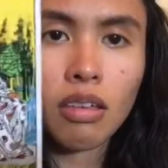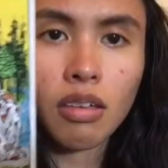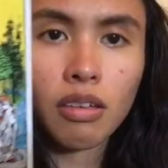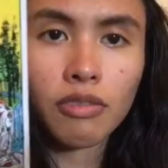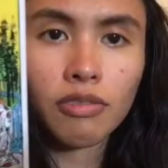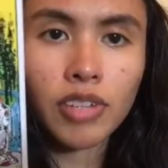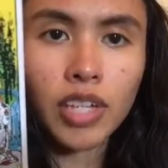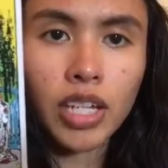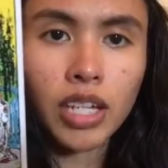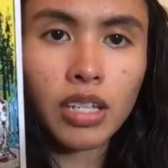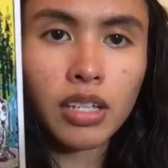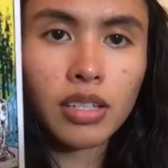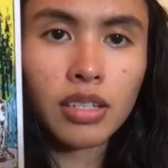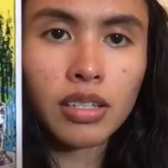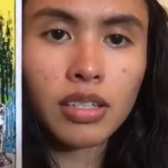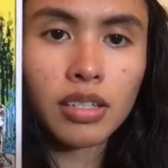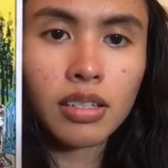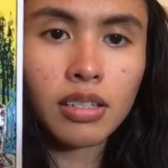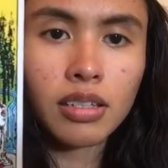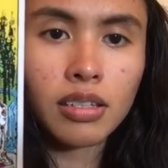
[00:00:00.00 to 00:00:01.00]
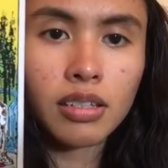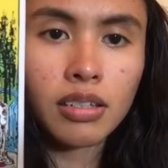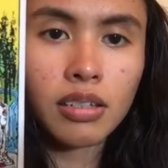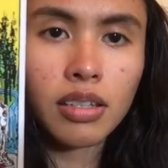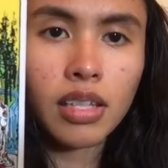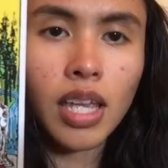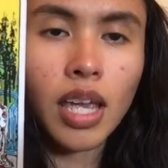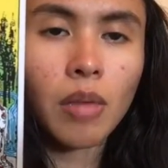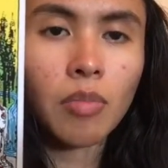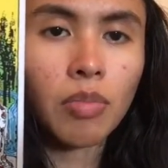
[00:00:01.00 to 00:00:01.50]
Venus,
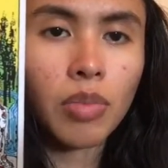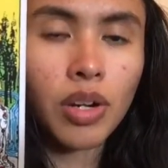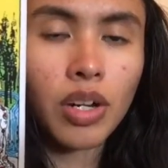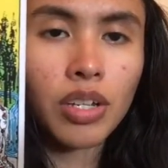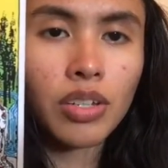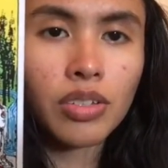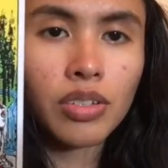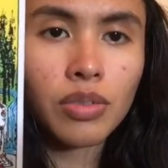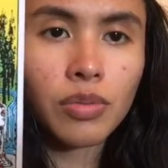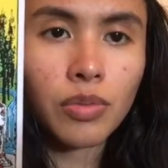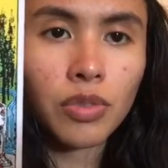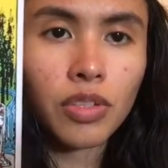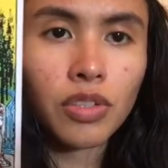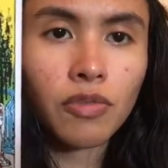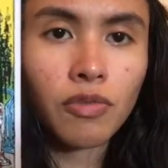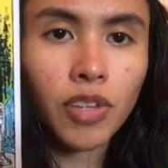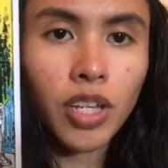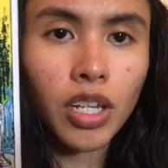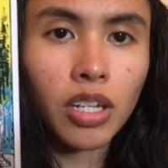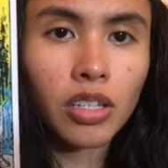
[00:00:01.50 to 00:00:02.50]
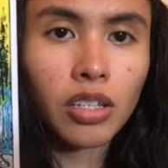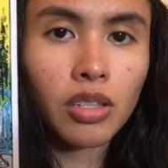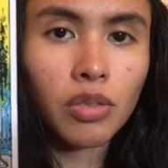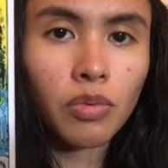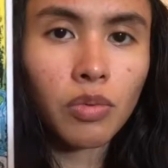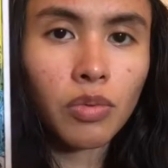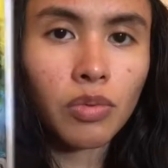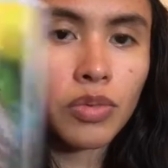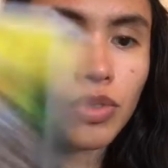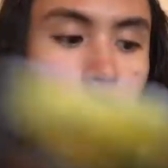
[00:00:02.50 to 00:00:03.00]
the Empress, which Venus
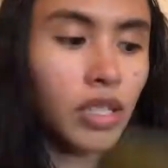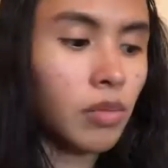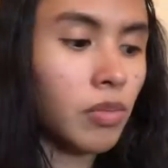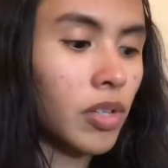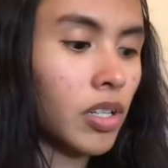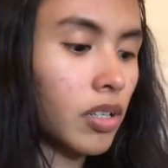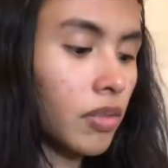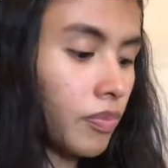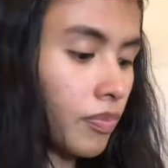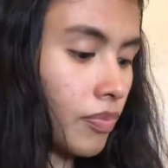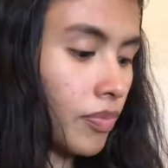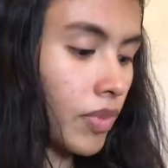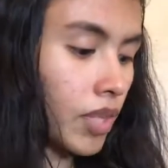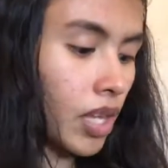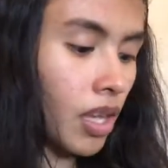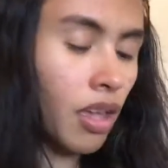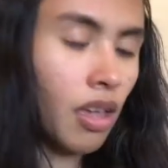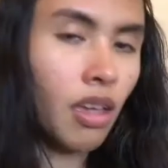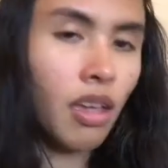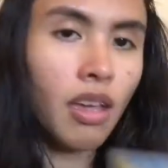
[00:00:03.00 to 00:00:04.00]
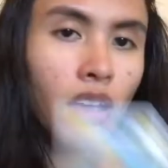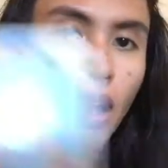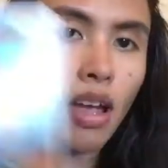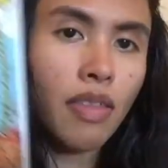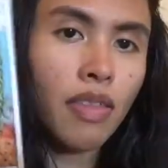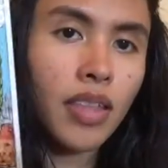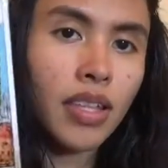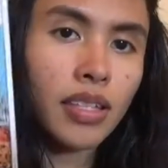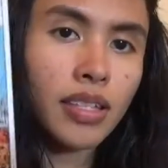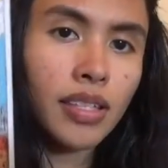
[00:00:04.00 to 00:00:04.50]
rules Libra.
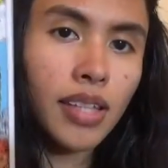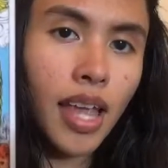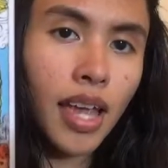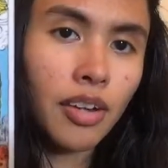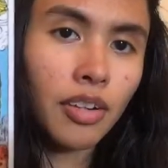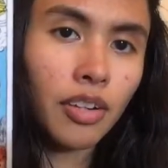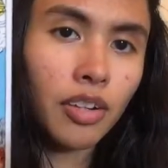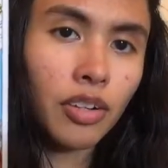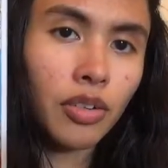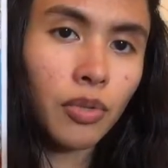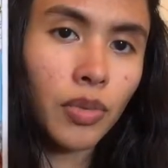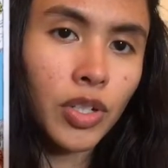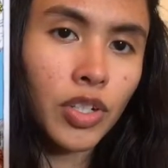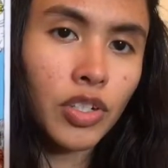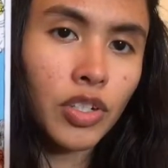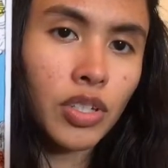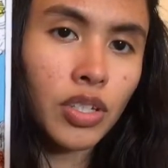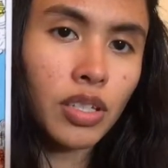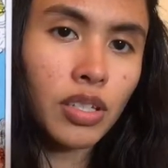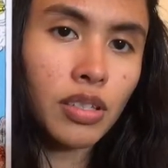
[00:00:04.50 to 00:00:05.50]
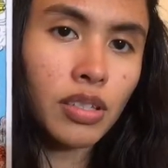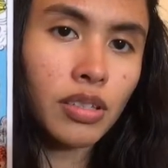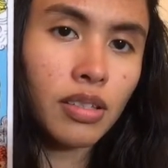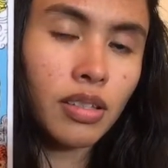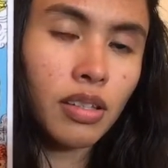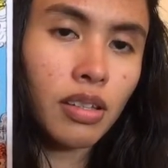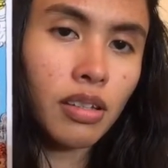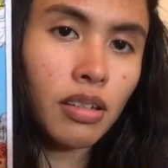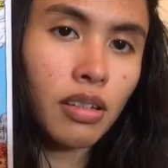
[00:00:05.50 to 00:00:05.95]
And then Saturn, which is